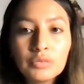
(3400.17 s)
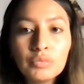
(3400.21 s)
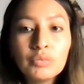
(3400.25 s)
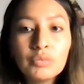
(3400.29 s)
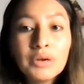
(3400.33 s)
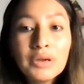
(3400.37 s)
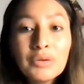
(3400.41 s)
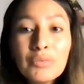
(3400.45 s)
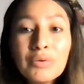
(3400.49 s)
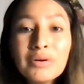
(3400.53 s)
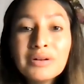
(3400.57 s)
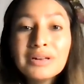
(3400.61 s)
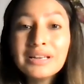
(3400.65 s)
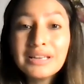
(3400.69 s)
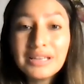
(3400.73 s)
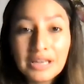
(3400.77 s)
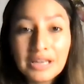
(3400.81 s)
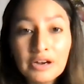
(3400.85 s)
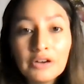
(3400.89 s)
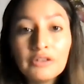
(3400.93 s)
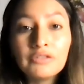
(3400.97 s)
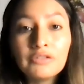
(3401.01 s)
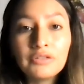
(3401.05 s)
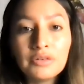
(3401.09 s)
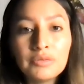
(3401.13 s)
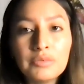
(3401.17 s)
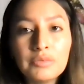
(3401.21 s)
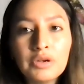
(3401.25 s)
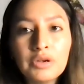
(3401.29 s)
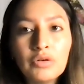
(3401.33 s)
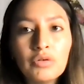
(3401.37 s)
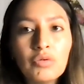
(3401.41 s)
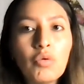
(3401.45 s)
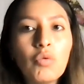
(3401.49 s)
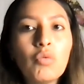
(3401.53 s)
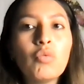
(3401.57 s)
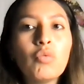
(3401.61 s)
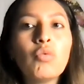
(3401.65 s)
We want to hear from
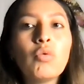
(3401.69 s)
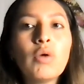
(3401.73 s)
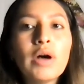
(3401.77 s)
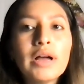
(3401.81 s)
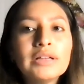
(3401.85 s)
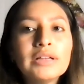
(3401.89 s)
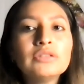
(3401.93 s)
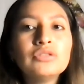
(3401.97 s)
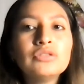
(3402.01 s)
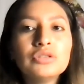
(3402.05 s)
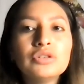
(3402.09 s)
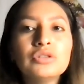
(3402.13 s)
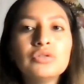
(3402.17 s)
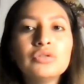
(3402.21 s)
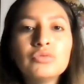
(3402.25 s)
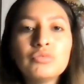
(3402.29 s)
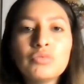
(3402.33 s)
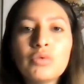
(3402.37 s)
you. What do you